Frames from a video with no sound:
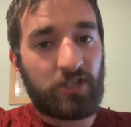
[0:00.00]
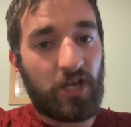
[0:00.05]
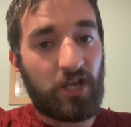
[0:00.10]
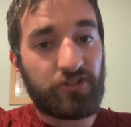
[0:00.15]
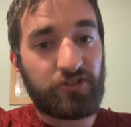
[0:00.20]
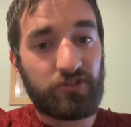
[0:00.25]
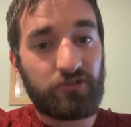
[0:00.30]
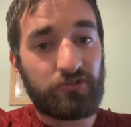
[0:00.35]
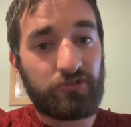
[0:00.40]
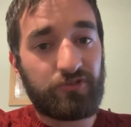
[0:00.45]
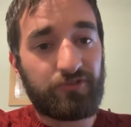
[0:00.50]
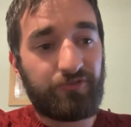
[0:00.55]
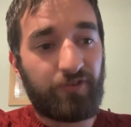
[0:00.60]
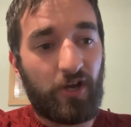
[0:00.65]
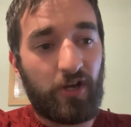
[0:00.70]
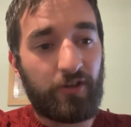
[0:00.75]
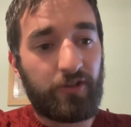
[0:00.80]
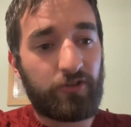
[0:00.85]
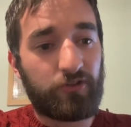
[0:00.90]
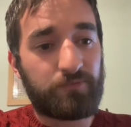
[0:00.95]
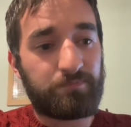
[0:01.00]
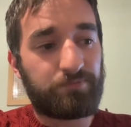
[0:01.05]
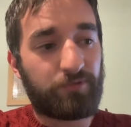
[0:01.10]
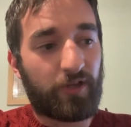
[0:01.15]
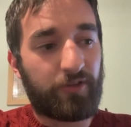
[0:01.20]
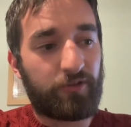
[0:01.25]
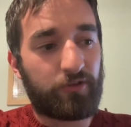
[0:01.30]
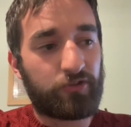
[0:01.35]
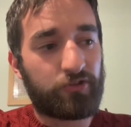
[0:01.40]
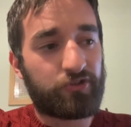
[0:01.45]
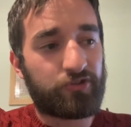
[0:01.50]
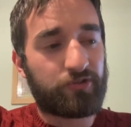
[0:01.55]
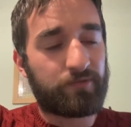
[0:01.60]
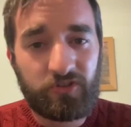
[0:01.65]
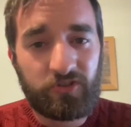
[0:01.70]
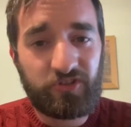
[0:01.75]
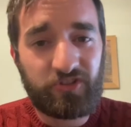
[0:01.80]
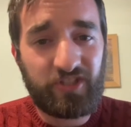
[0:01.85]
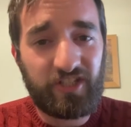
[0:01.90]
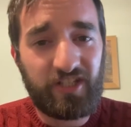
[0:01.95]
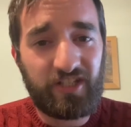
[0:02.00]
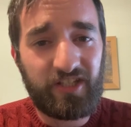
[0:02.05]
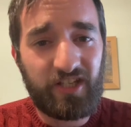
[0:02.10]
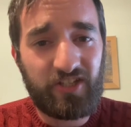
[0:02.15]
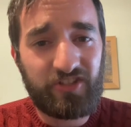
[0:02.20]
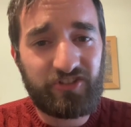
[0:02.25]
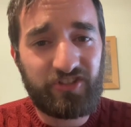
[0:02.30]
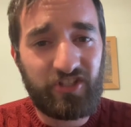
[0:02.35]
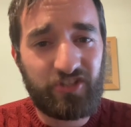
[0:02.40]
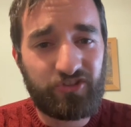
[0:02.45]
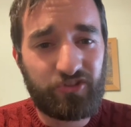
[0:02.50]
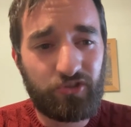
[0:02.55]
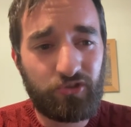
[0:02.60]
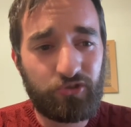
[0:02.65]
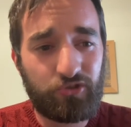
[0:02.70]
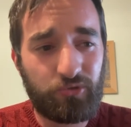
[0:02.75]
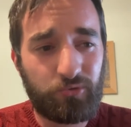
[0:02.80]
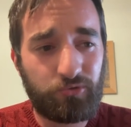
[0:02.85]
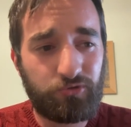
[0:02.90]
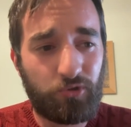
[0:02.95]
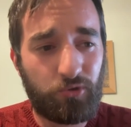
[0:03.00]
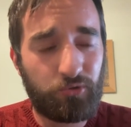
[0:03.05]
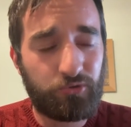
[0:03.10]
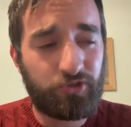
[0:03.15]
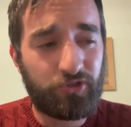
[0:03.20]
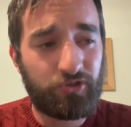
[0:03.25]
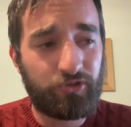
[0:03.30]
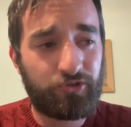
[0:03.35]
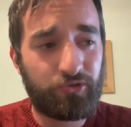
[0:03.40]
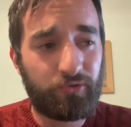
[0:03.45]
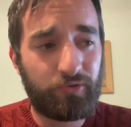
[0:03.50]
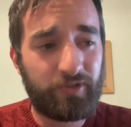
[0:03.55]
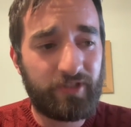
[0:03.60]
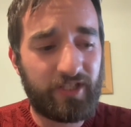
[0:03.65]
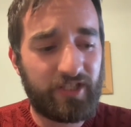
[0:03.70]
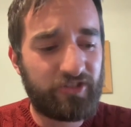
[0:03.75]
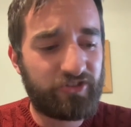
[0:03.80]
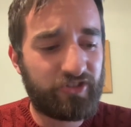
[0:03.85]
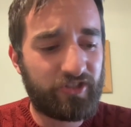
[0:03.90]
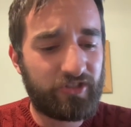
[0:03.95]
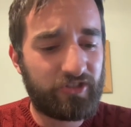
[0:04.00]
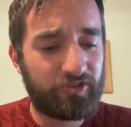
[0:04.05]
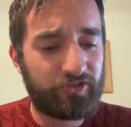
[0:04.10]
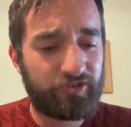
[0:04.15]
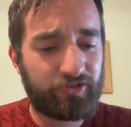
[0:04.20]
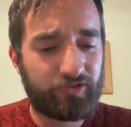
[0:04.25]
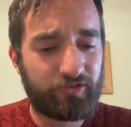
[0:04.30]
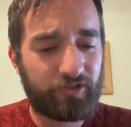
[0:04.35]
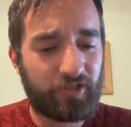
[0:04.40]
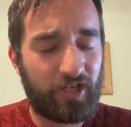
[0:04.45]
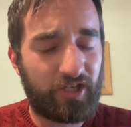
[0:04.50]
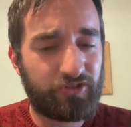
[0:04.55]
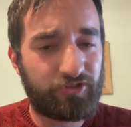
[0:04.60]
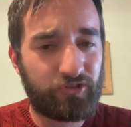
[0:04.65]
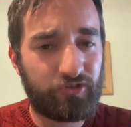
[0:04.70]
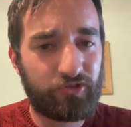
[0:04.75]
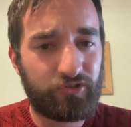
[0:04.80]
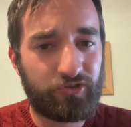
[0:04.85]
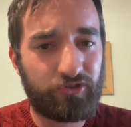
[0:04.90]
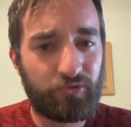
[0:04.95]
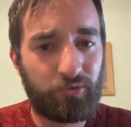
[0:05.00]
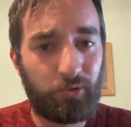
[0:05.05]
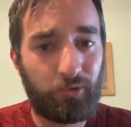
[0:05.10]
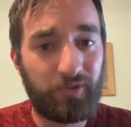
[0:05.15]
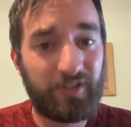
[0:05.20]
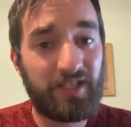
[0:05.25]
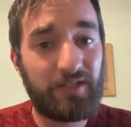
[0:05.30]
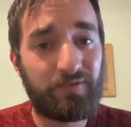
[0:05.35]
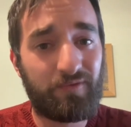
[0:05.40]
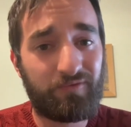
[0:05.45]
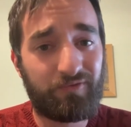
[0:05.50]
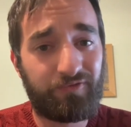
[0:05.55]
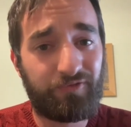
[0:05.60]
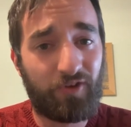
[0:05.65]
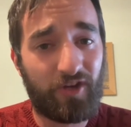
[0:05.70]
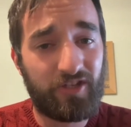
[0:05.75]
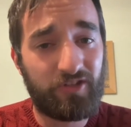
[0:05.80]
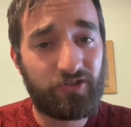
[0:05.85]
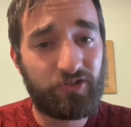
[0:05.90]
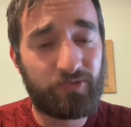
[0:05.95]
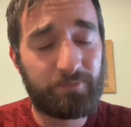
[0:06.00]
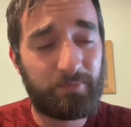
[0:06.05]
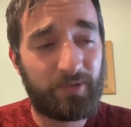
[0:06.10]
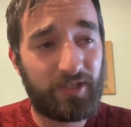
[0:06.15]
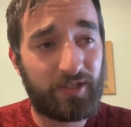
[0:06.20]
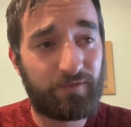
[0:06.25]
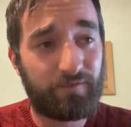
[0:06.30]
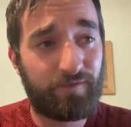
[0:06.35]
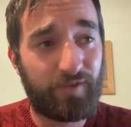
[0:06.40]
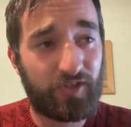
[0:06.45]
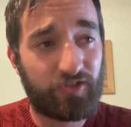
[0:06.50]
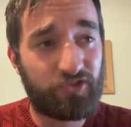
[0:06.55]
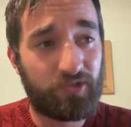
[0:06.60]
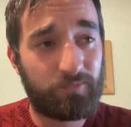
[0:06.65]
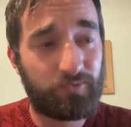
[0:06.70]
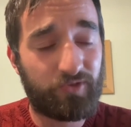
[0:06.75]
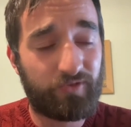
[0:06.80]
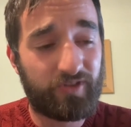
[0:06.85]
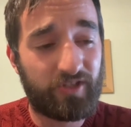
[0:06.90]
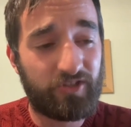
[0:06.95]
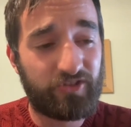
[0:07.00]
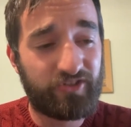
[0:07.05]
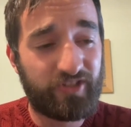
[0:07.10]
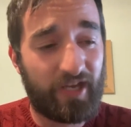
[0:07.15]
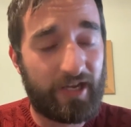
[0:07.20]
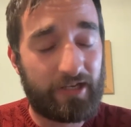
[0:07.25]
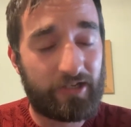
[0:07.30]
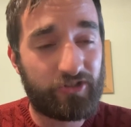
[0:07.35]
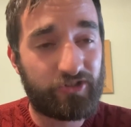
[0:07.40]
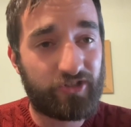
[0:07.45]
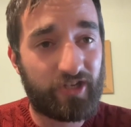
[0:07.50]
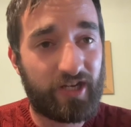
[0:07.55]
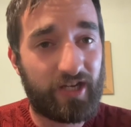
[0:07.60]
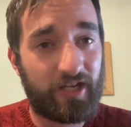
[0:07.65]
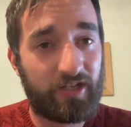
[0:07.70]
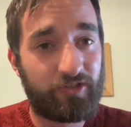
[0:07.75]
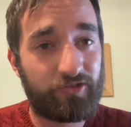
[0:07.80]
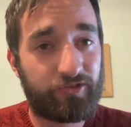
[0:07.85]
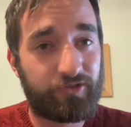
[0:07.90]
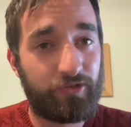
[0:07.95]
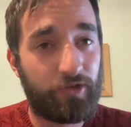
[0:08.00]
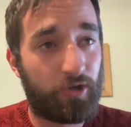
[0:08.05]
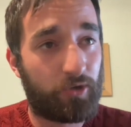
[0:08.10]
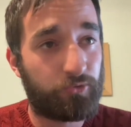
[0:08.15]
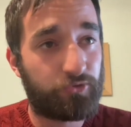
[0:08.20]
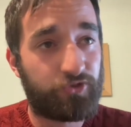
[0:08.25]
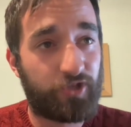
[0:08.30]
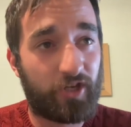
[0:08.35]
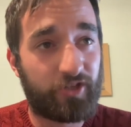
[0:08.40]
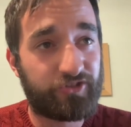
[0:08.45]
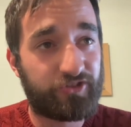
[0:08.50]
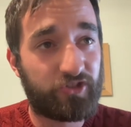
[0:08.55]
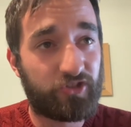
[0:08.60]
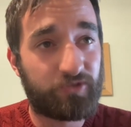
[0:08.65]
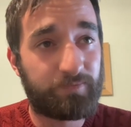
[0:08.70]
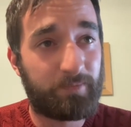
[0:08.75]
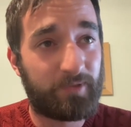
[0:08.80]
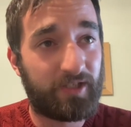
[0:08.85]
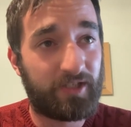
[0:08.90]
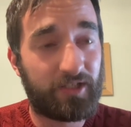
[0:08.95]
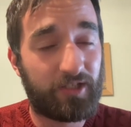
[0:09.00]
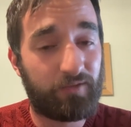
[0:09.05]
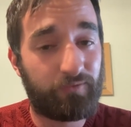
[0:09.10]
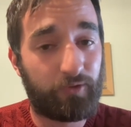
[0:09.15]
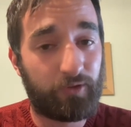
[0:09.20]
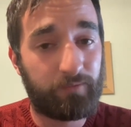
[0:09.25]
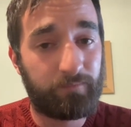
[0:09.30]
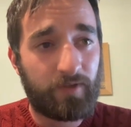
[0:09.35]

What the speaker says: Cousins, fathers, brothers, seeing their sisters or daughters or nieces, cousins or even friends being victims of these gangs and no justice being given,